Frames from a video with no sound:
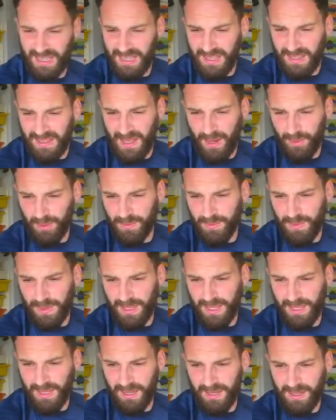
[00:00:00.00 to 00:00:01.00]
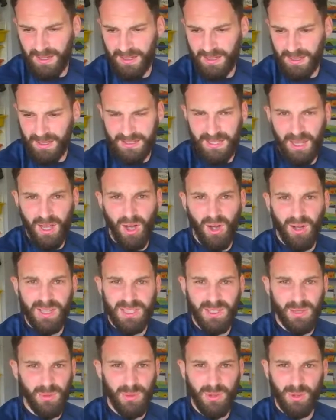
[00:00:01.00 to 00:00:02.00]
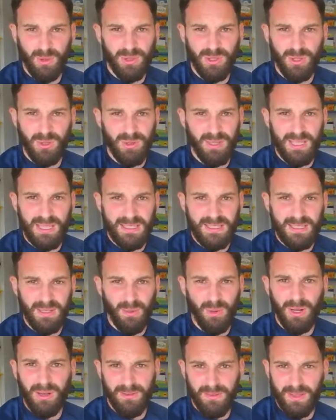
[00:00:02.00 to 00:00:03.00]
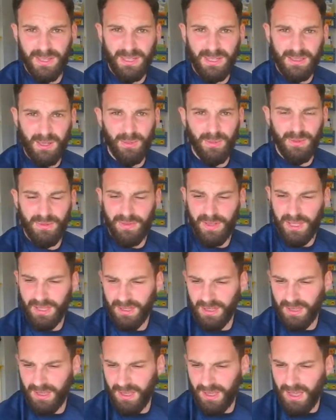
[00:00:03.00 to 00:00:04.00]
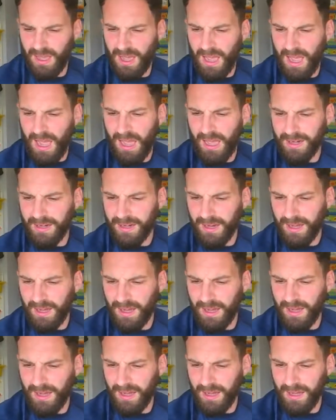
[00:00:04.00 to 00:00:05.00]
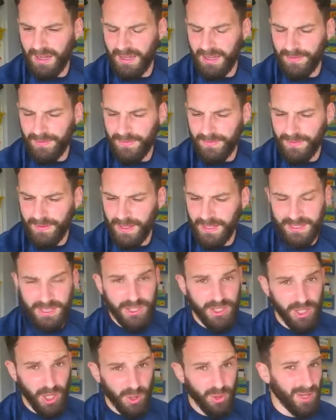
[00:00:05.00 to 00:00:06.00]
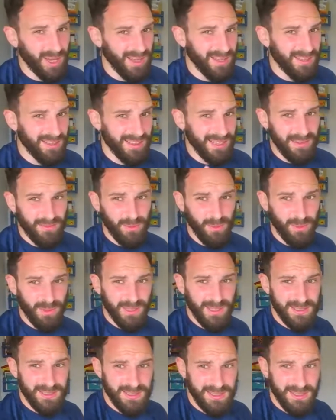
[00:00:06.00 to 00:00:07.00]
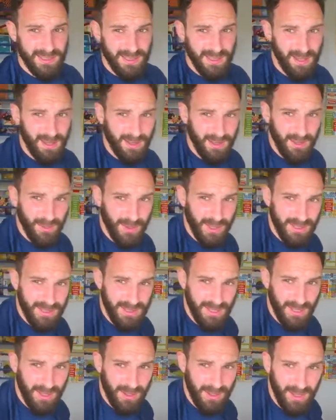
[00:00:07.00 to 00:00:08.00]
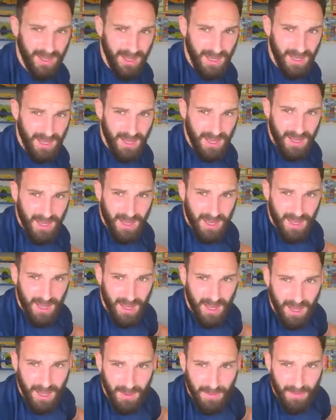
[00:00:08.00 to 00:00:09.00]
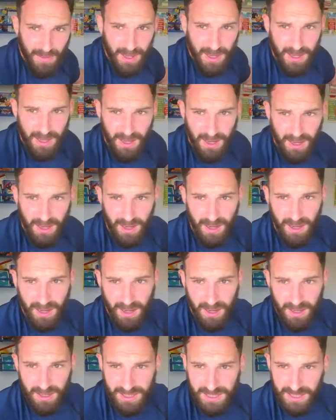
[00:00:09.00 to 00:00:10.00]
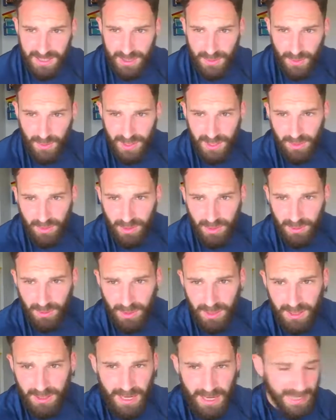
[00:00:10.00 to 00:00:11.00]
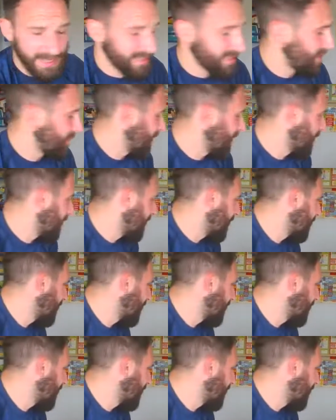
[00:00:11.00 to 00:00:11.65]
That would be a tie, so we'll all do the easy one, I think. That'll be fair. And if it's a joker, then everyone does the hard one. So Archie did 23. Well done. Has to be higher.